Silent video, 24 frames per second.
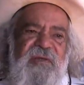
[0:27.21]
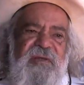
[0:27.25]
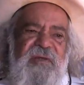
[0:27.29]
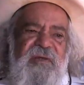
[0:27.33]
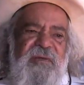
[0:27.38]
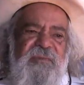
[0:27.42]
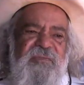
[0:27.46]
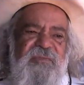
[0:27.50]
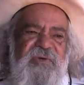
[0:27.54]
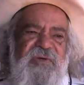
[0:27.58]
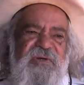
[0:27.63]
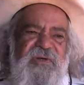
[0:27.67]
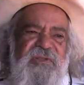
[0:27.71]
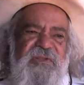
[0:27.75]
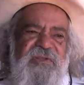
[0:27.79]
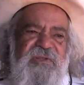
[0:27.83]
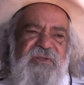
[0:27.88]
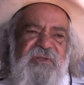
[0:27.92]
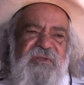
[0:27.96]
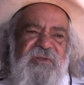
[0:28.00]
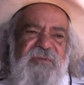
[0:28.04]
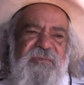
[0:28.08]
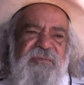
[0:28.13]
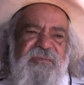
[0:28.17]
I'm one of
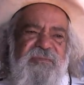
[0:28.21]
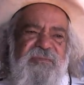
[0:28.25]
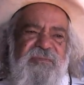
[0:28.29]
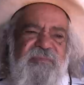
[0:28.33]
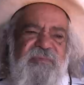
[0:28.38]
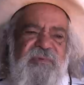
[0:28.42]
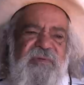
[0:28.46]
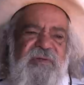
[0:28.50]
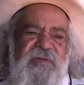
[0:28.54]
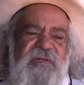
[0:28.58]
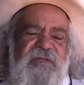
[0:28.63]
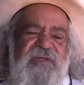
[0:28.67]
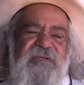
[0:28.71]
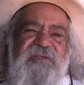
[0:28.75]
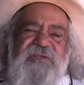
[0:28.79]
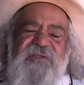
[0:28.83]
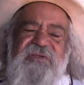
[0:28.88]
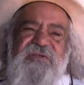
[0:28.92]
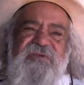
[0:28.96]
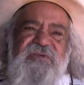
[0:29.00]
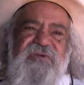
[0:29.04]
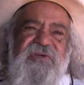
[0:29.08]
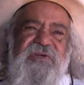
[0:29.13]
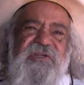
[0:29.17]
the
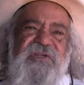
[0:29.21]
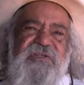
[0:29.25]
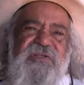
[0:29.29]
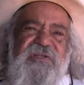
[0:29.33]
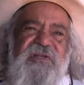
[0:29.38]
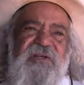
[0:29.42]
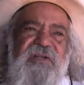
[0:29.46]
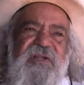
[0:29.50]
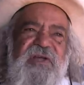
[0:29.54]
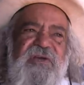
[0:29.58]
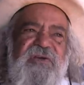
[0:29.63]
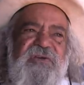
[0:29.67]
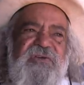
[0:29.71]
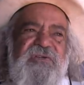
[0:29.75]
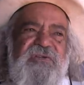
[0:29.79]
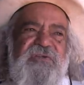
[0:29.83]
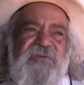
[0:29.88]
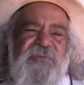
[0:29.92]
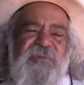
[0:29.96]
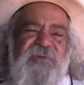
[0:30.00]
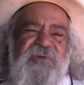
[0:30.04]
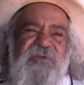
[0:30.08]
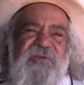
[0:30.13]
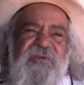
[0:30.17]
listed traditional owners